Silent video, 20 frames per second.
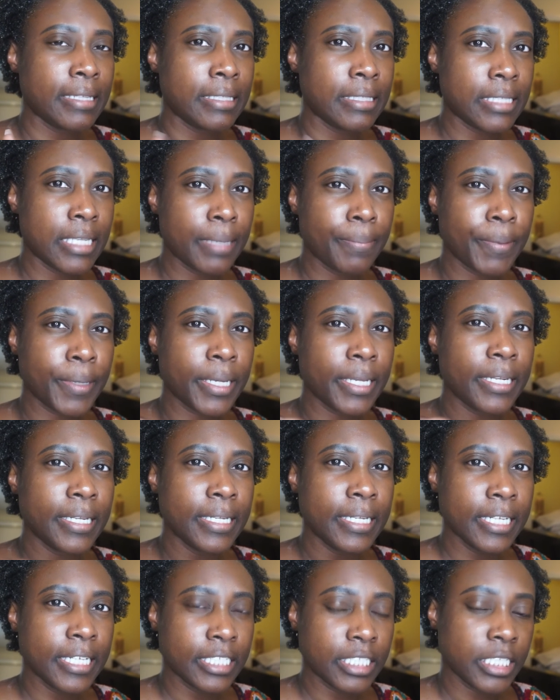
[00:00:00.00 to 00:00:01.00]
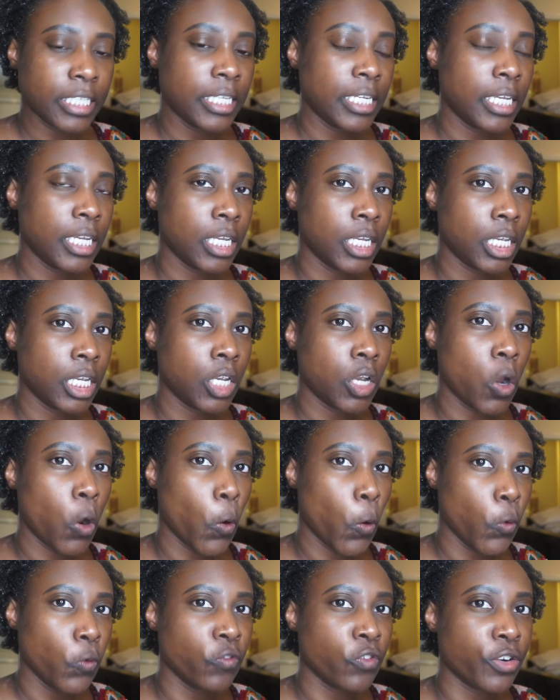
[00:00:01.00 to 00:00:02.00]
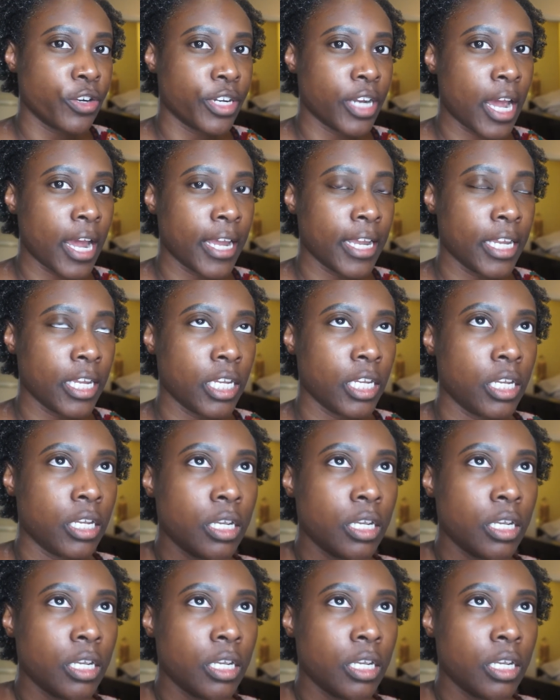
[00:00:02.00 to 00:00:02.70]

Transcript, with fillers: deep conditioning overnight.